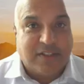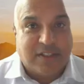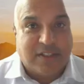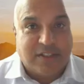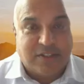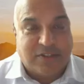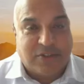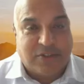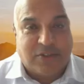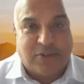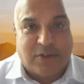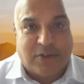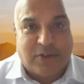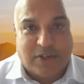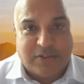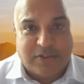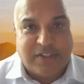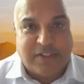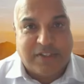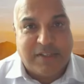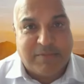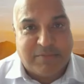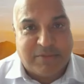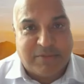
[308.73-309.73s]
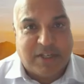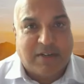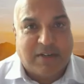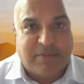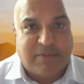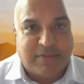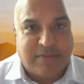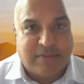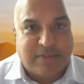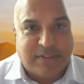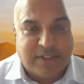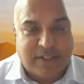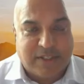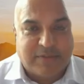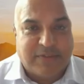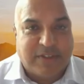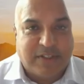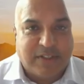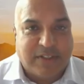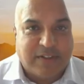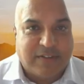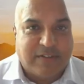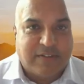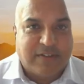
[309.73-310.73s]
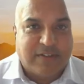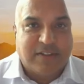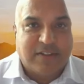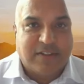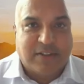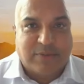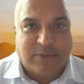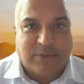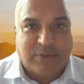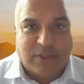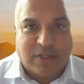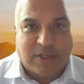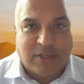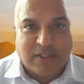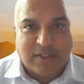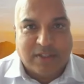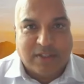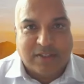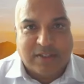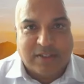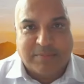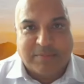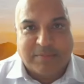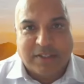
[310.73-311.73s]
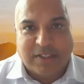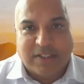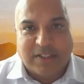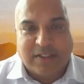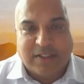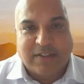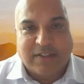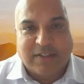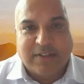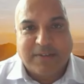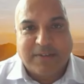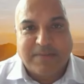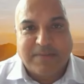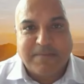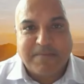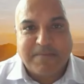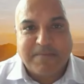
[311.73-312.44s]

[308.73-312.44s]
going to say, so our team definitely thinks that we're onto something here.